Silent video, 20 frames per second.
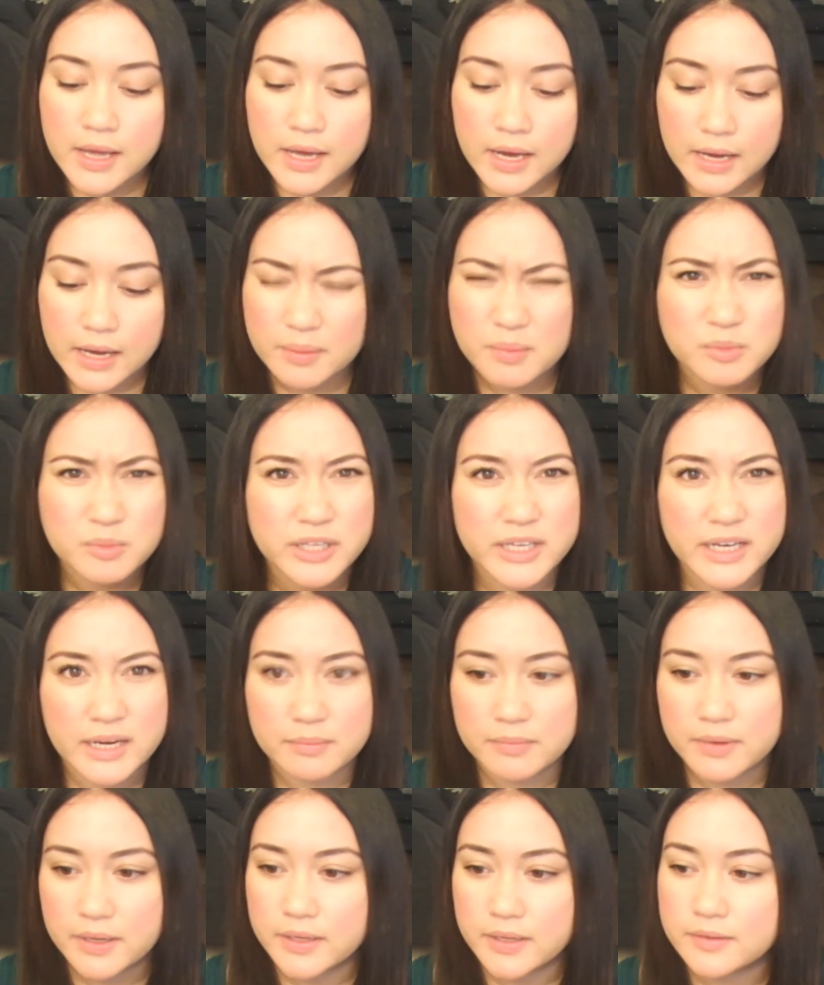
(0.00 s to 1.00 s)
I'm looking
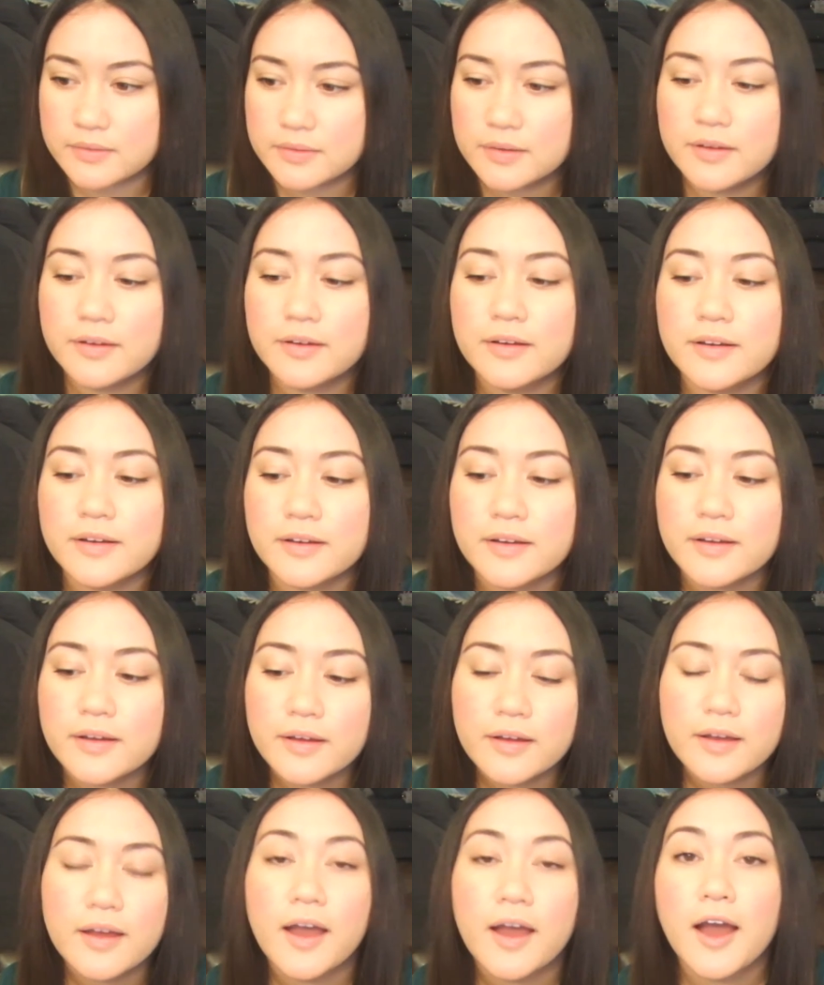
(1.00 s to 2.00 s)
at my
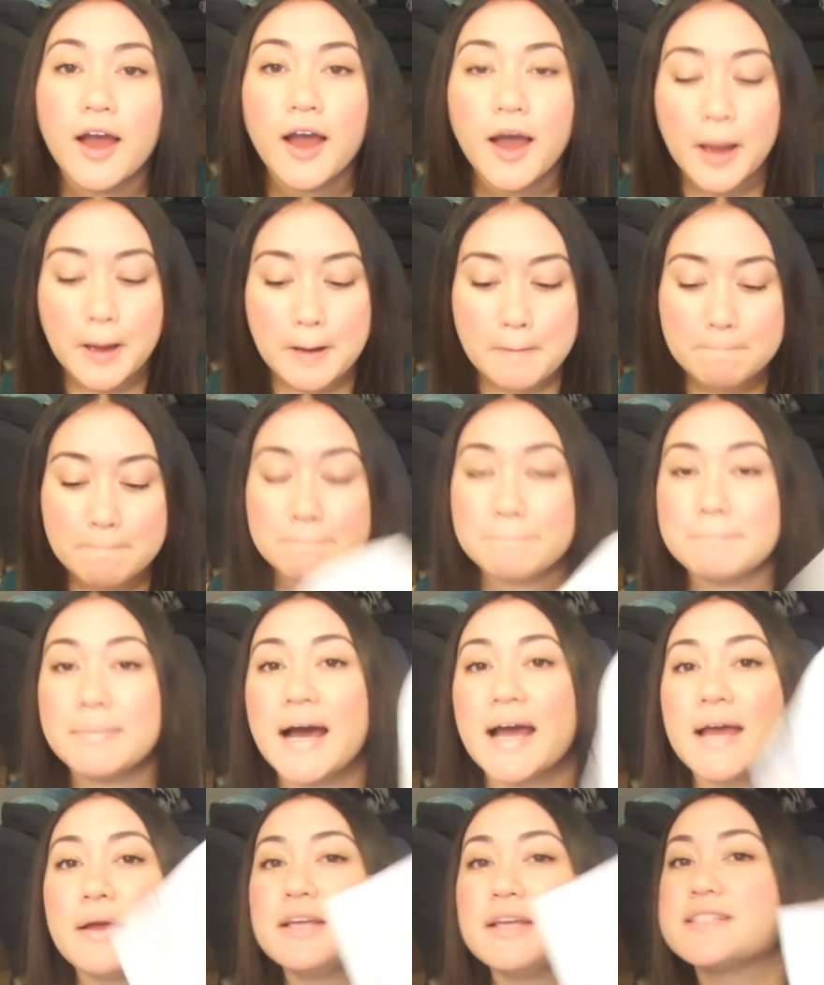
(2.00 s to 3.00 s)

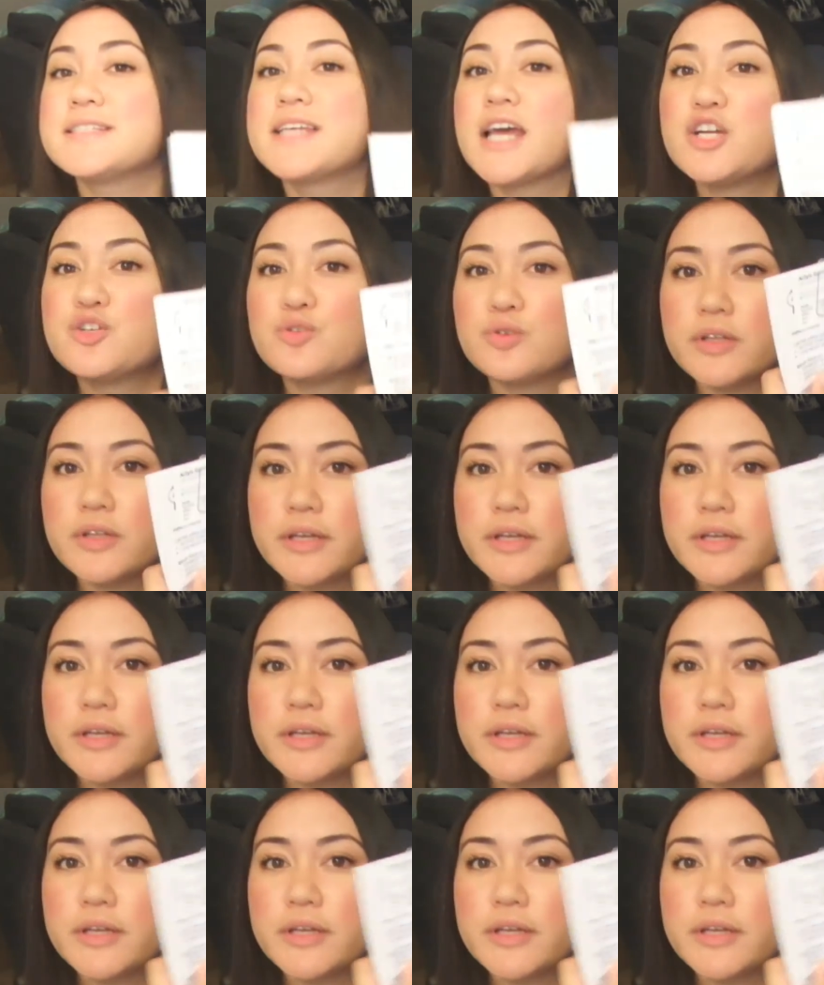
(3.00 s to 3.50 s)
my schedule